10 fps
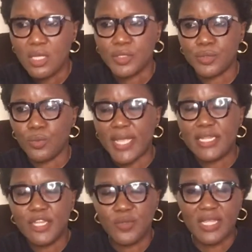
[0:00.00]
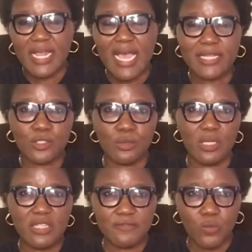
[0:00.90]
So I knew that I had to
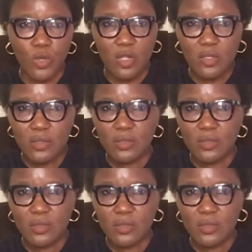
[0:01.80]
live well.